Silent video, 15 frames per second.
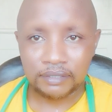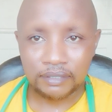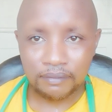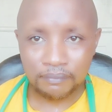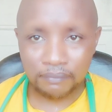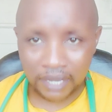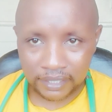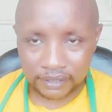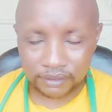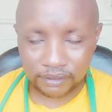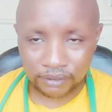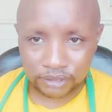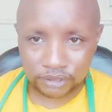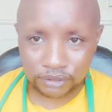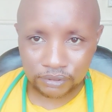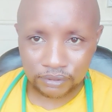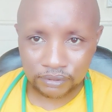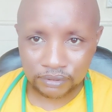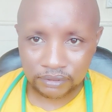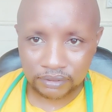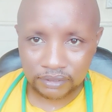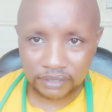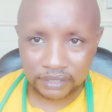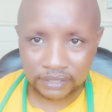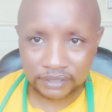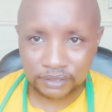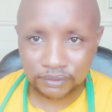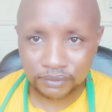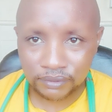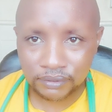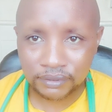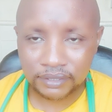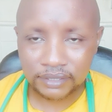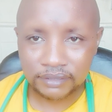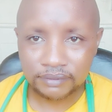Mine also is good.